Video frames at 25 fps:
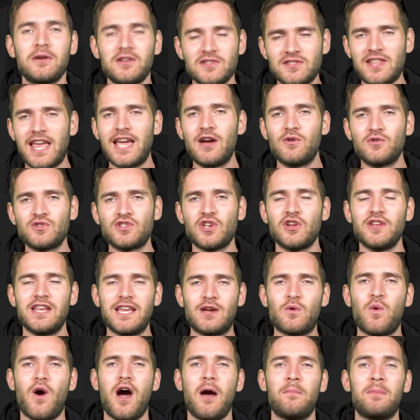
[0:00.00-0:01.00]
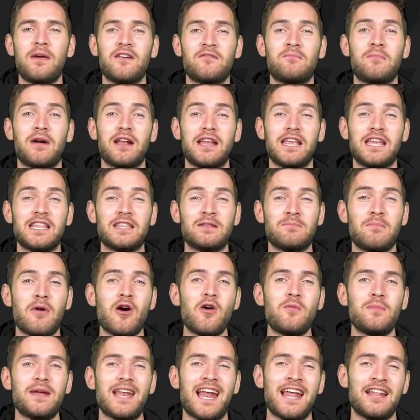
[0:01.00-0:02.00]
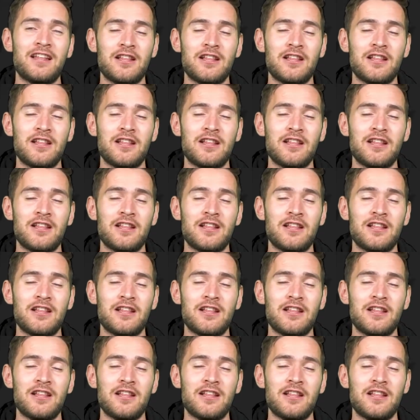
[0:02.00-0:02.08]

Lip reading: because they also need quite a bit of money at the moment,